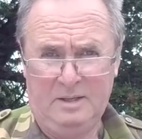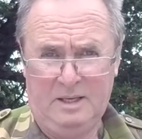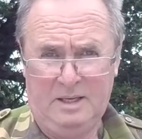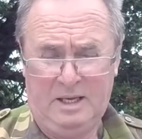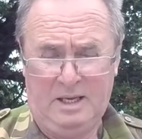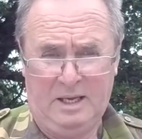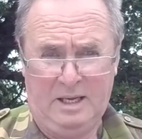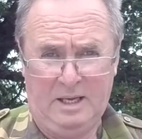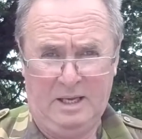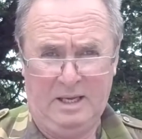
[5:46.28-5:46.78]

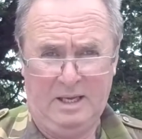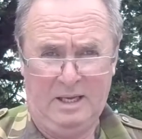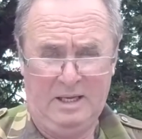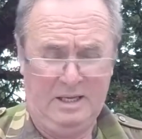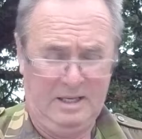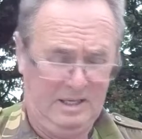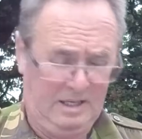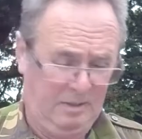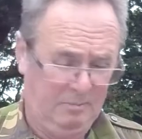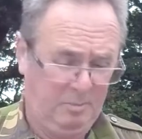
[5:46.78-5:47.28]
and
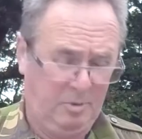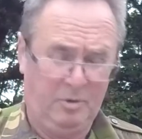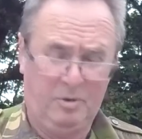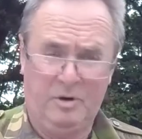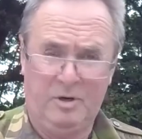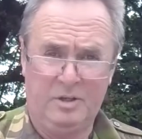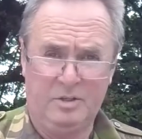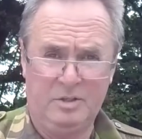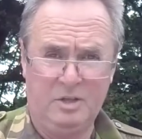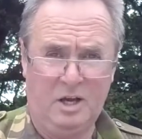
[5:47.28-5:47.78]
put in
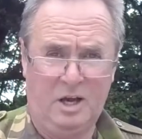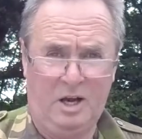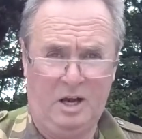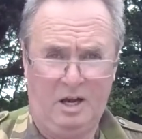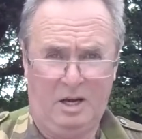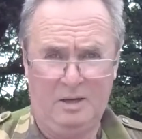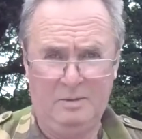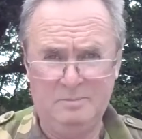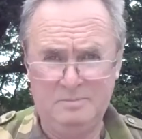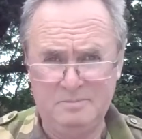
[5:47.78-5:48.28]
a
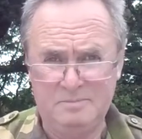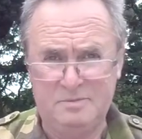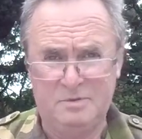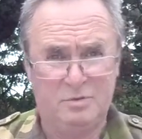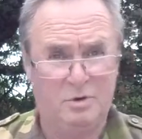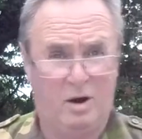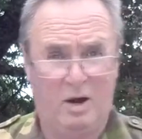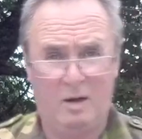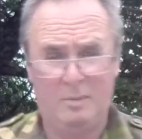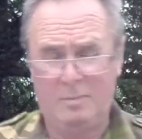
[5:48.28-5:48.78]
jar,
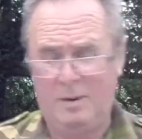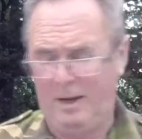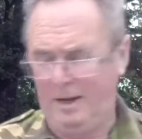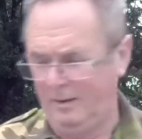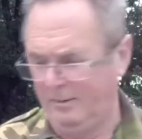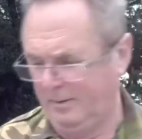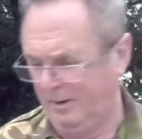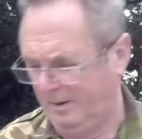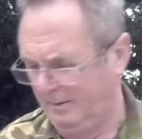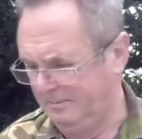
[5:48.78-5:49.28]
dry
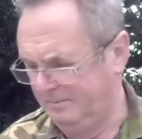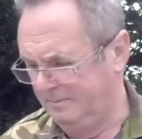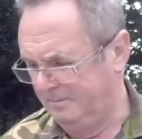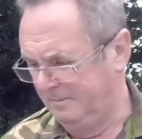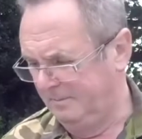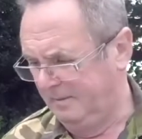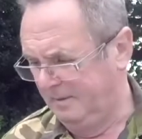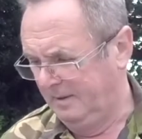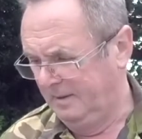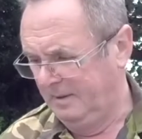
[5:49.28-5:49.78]
powder,
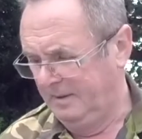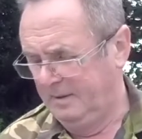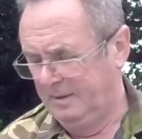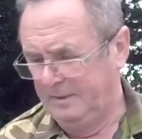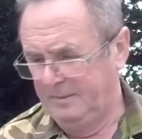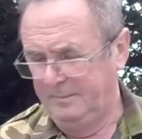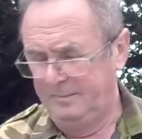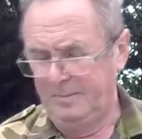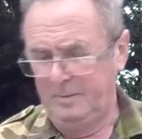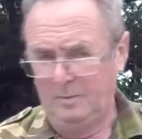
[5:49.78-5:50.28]

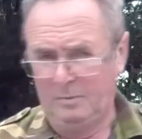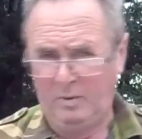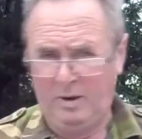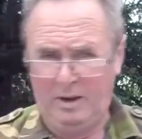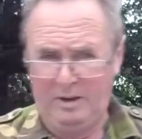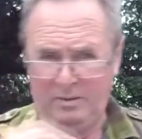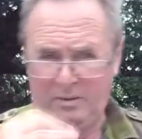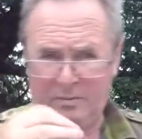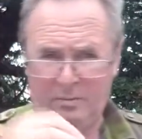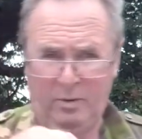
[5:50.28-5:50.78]
wet
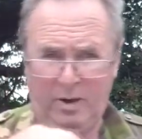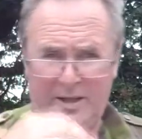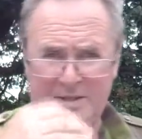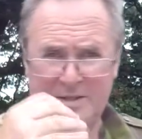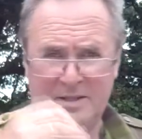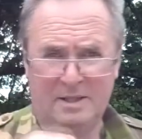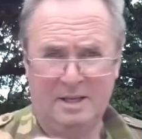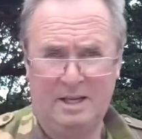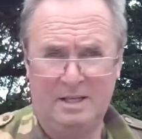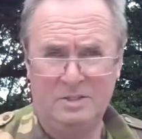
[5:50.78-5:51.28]

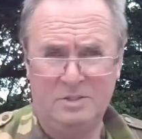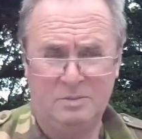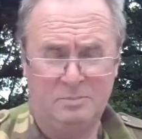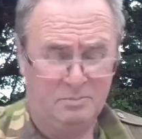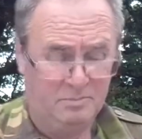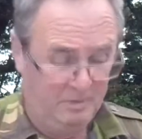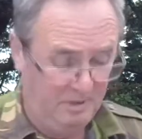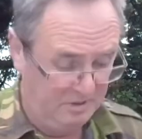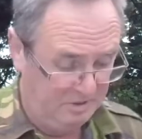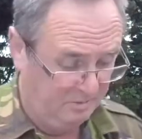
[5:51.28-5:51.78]
it as you
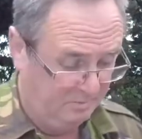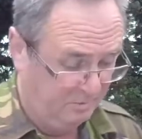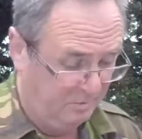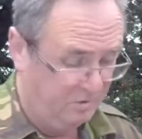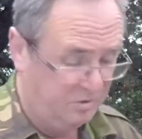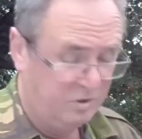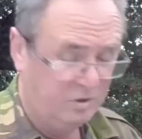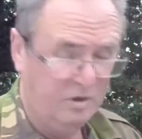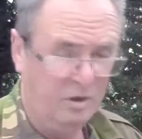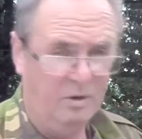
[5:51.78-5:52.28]

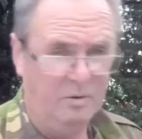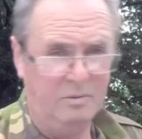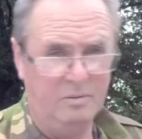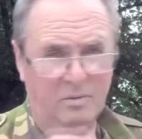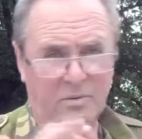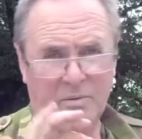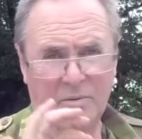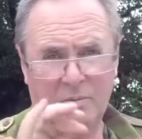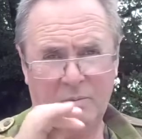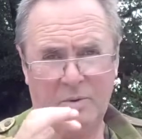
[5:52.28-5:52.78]
brush it on
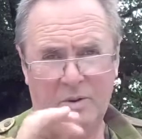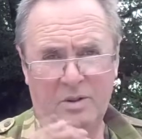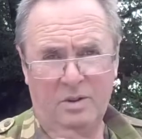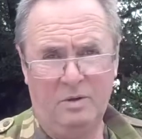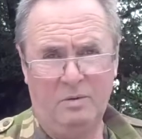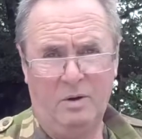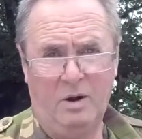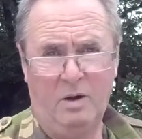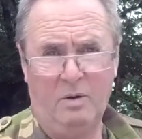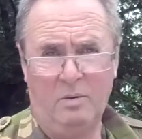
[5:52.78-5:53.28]
with
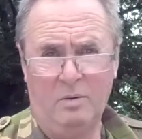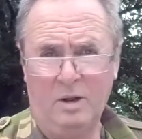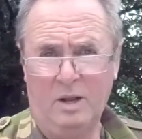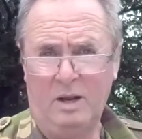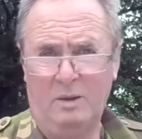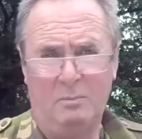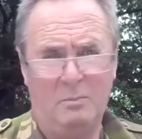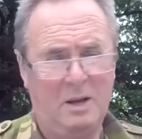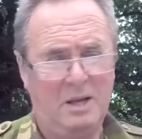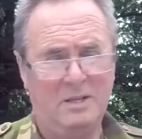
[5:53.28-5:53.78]
your oak, and
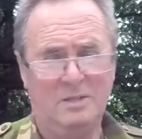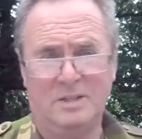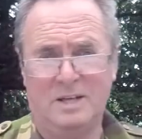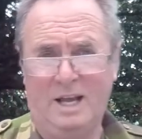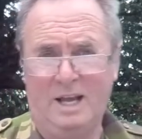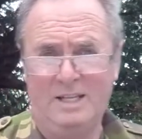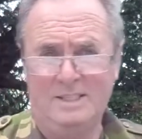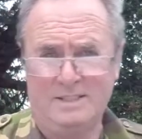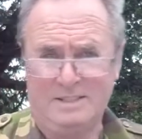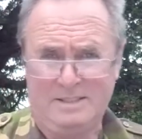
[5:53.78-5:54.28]
it makes an
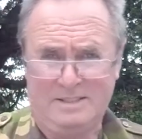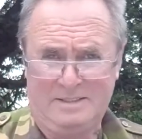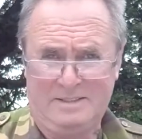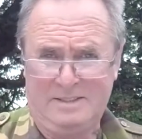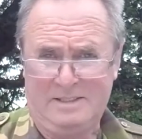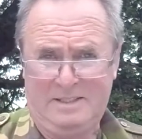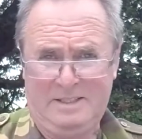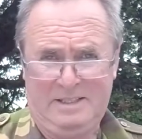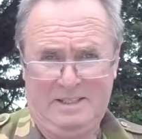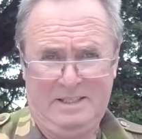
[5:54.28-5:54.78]
excellent
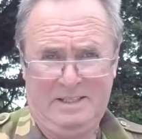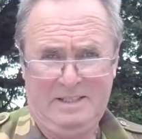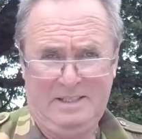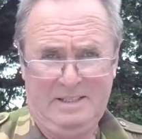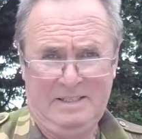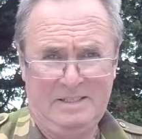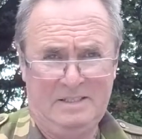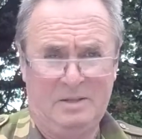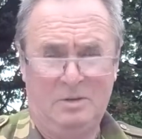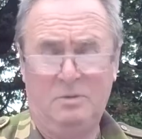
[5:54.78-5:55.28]

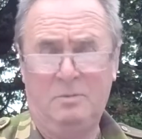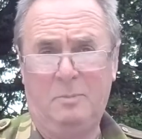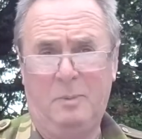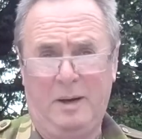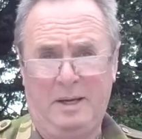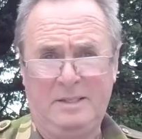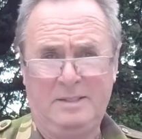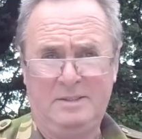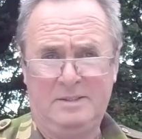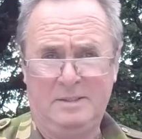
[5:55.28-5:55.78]

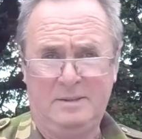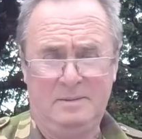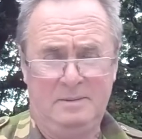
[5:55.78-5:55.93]
toothpaste.